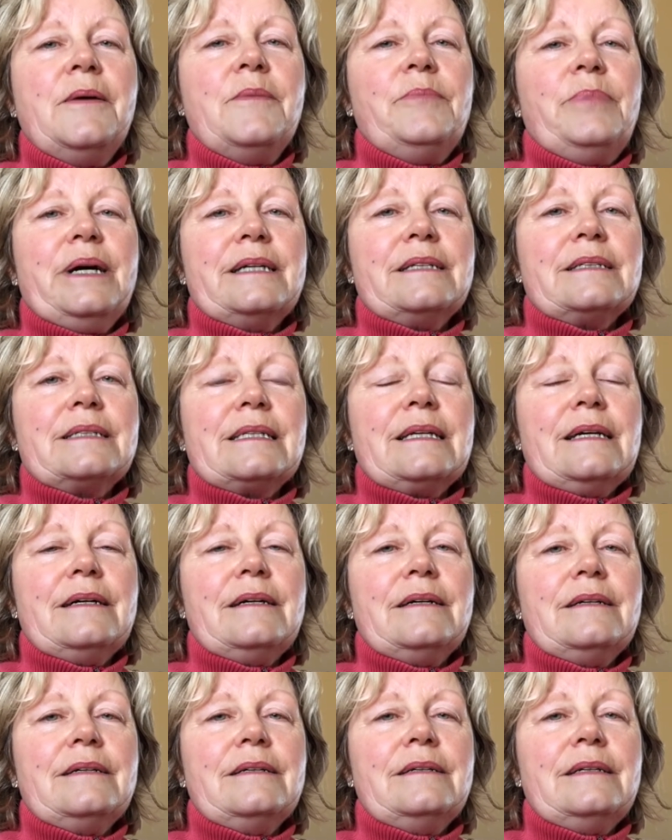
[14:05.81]
But
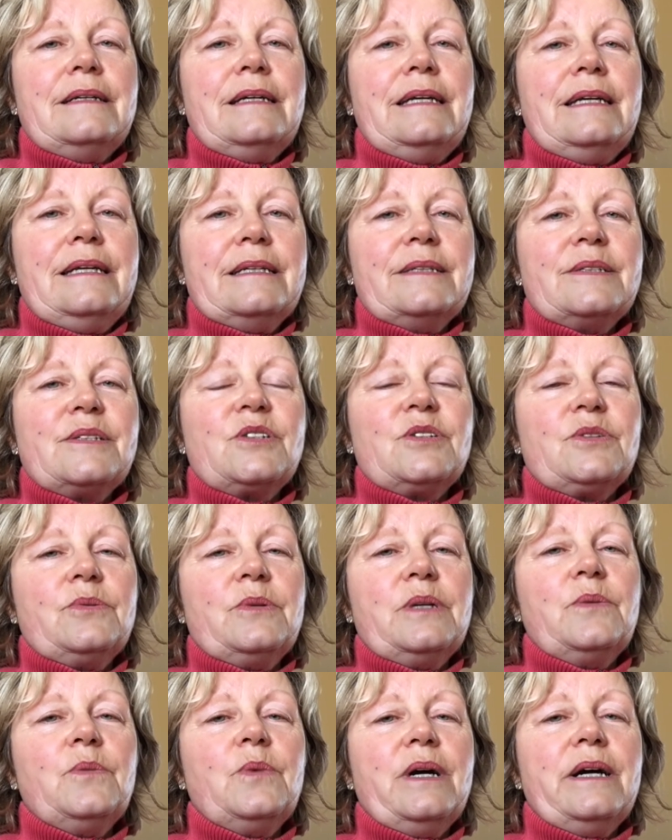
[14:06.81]
he is
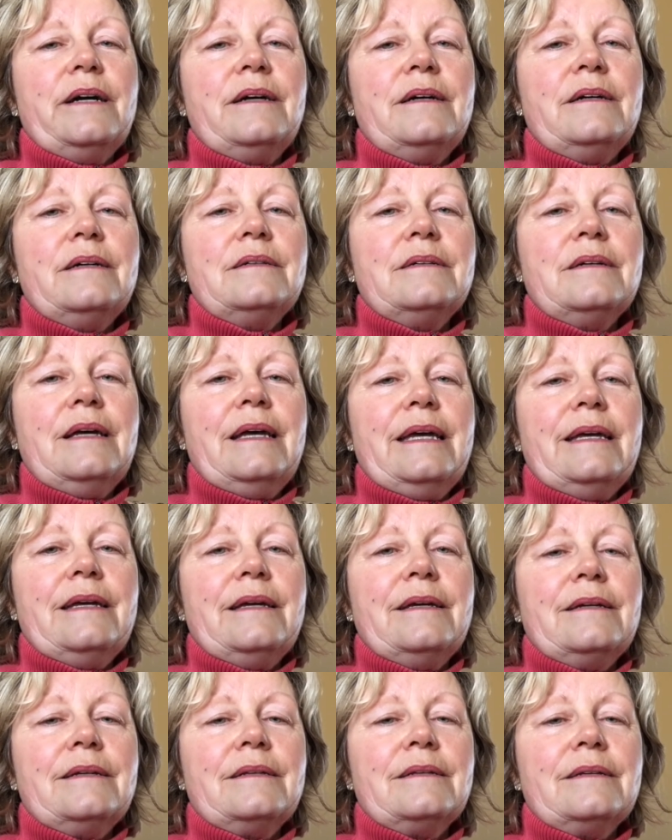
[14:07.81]
doing well,
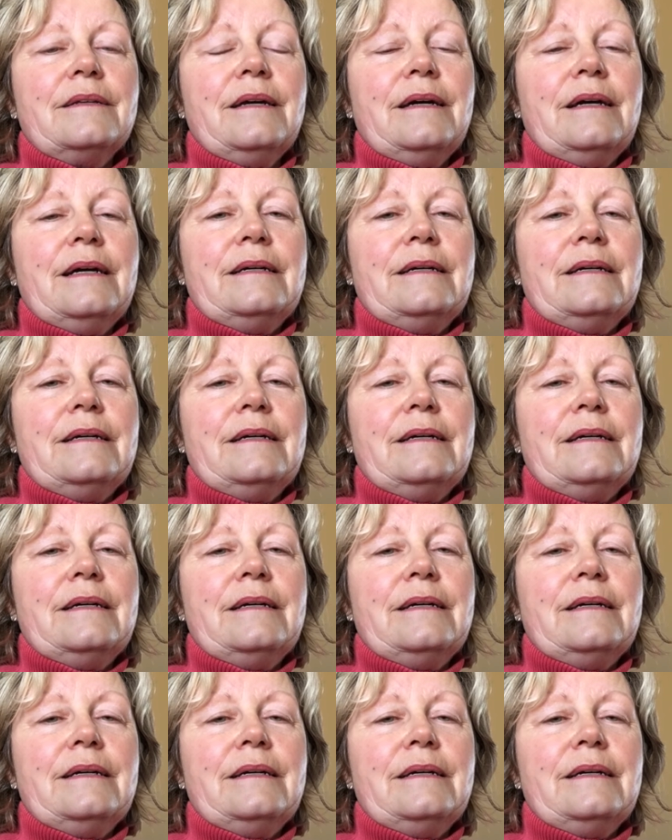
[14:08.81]
and